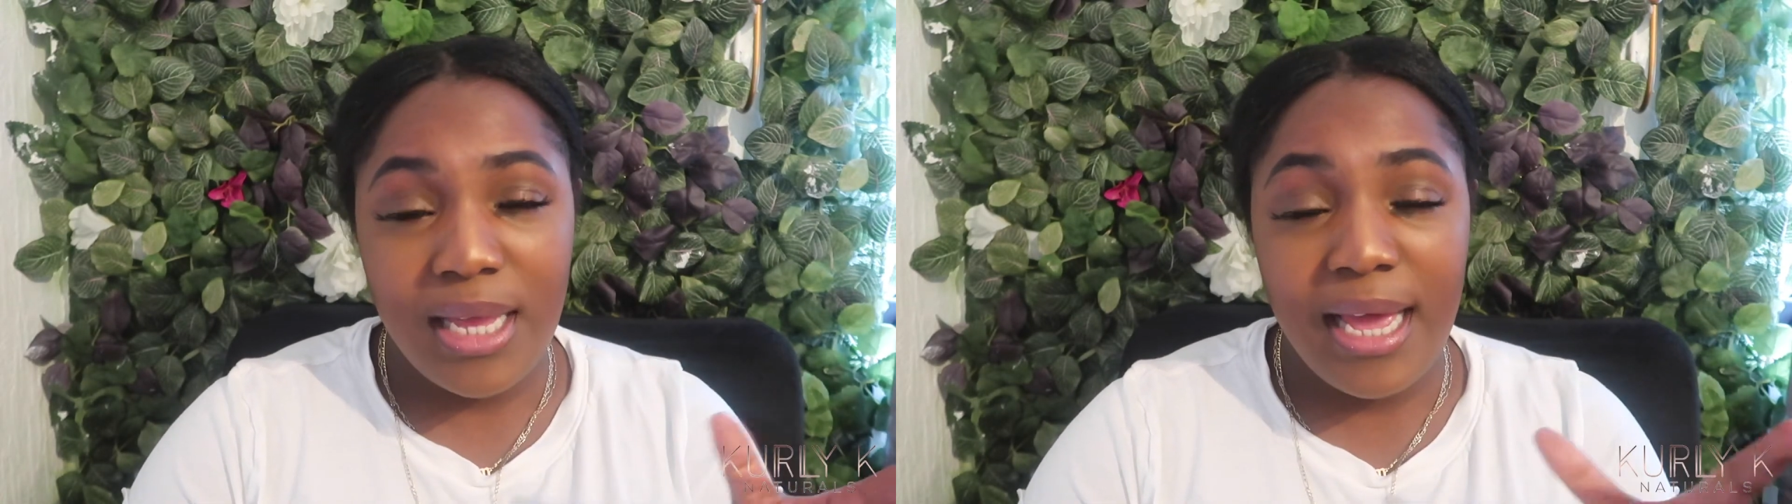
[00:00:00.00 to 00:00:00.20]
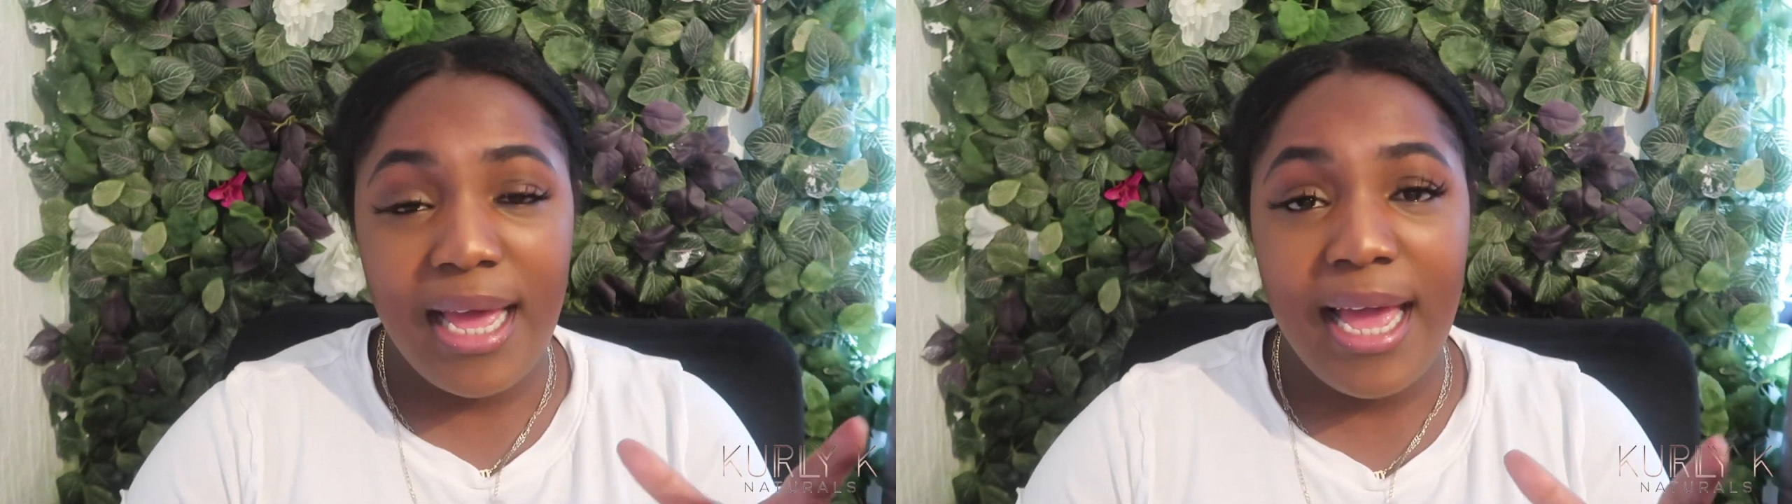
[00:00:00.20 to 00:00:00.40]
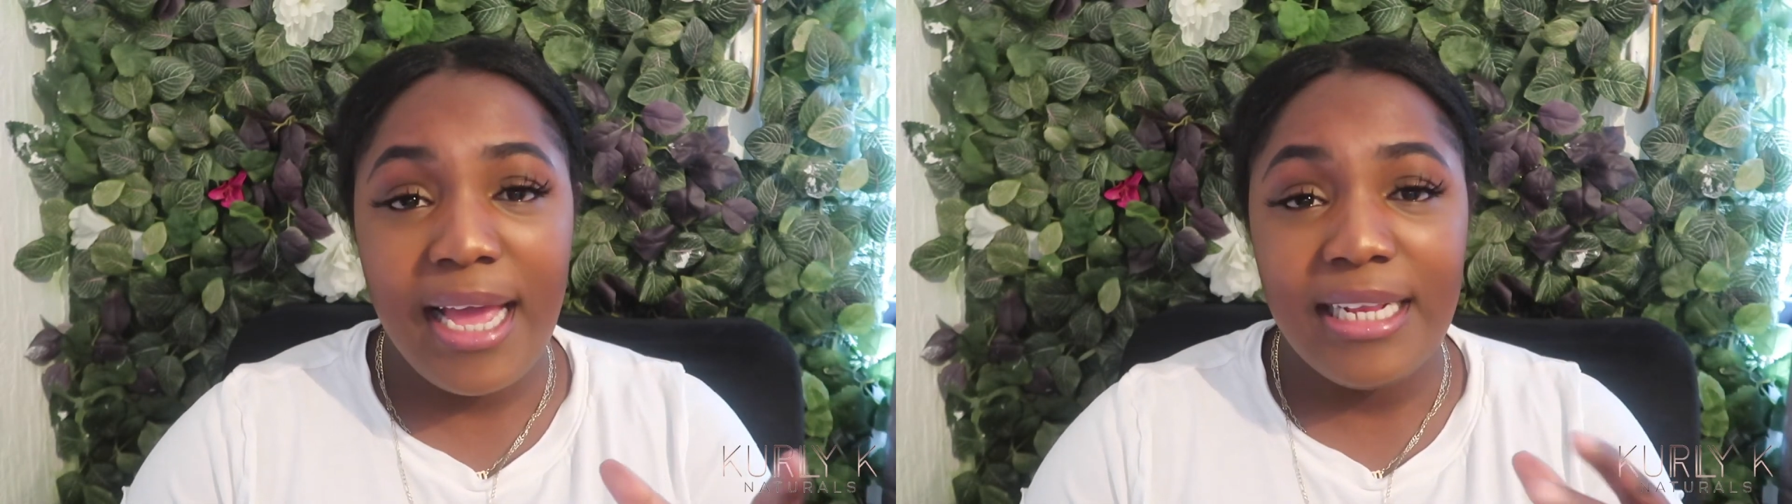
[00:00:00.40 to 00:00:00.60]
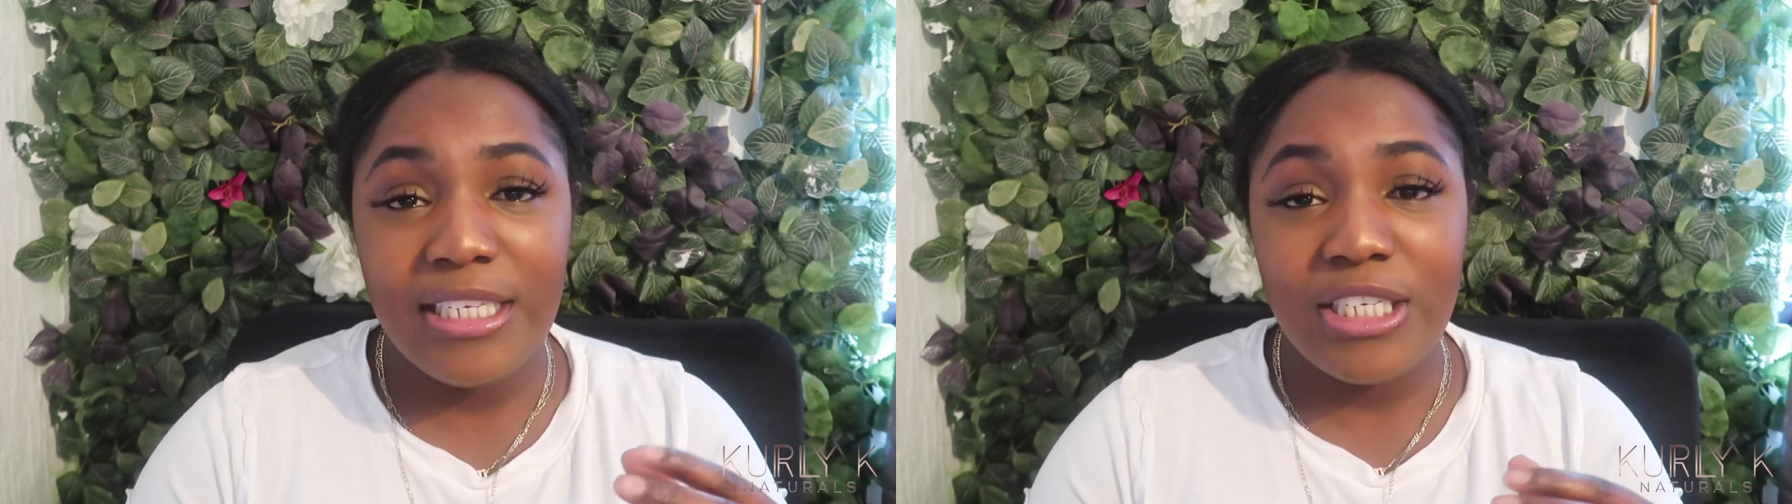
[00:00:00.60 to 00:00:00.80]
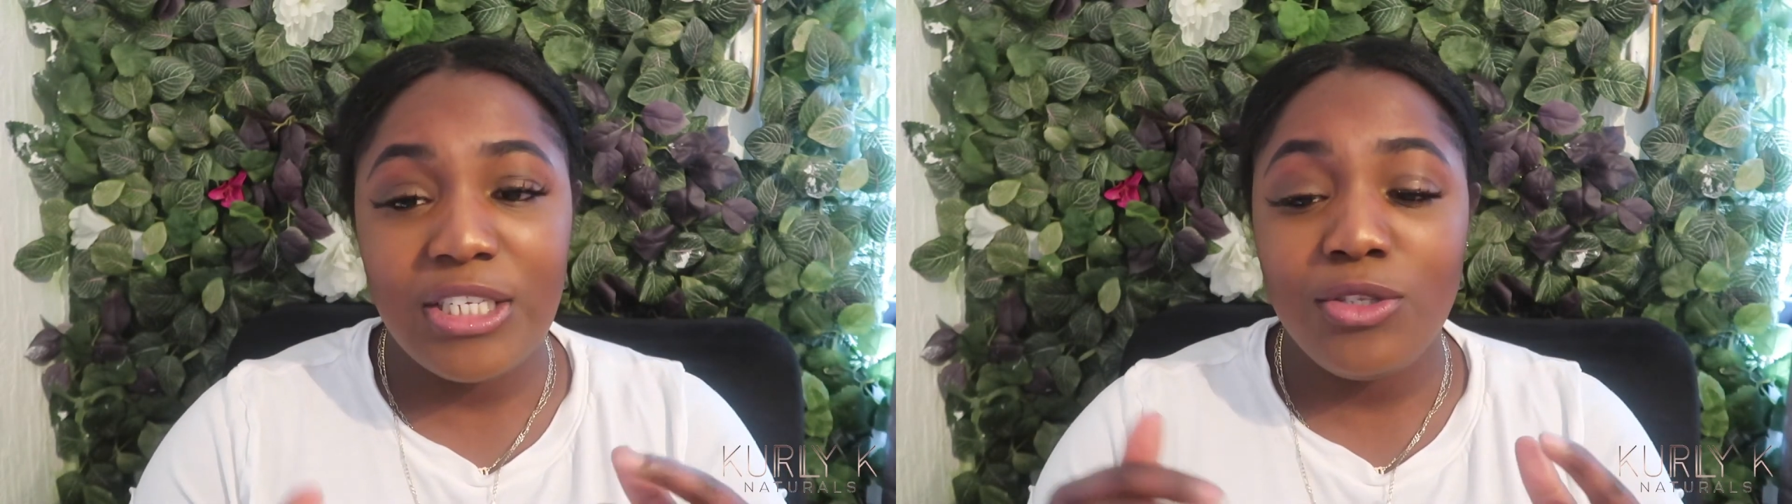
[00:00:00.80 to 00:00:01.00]
hair
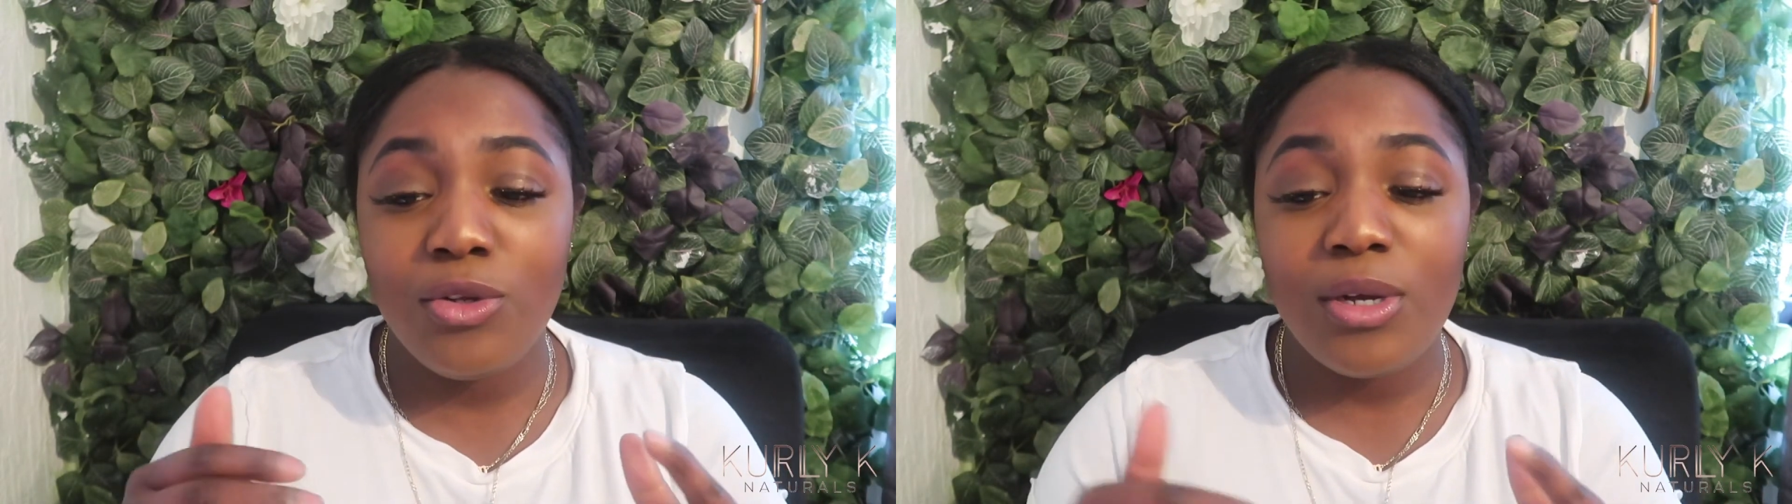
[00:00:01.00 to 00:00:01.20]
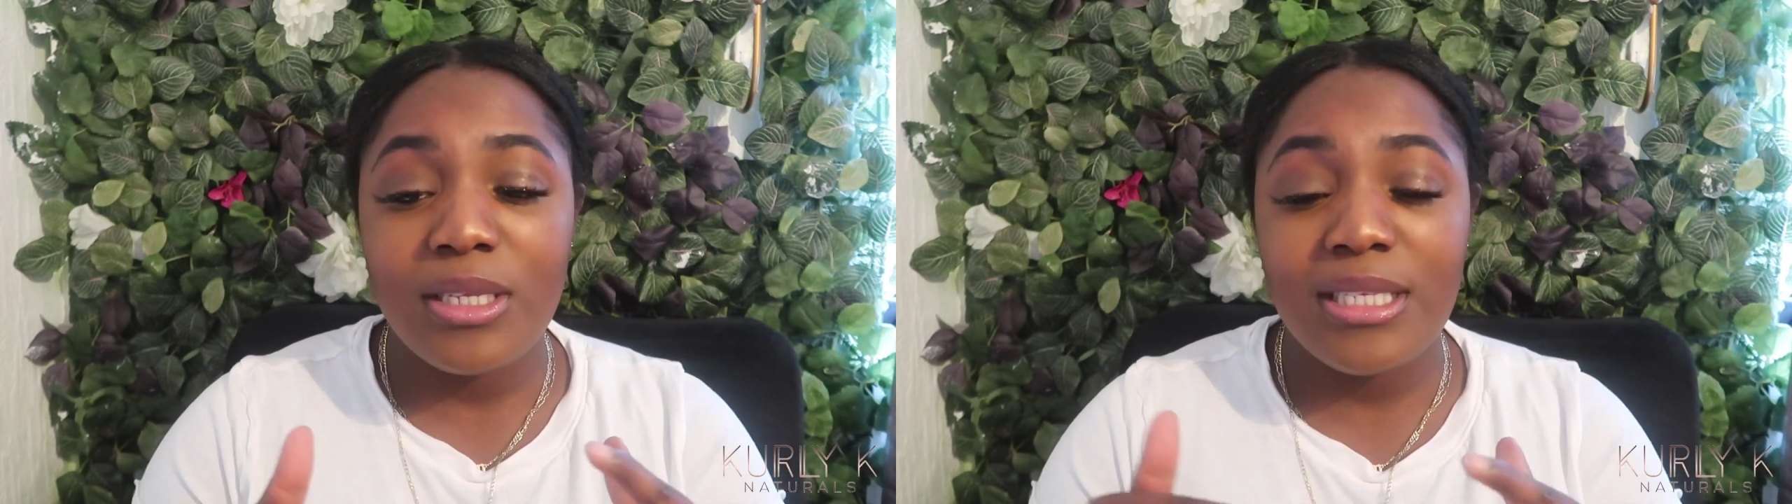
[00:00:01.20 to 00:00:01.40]
and just look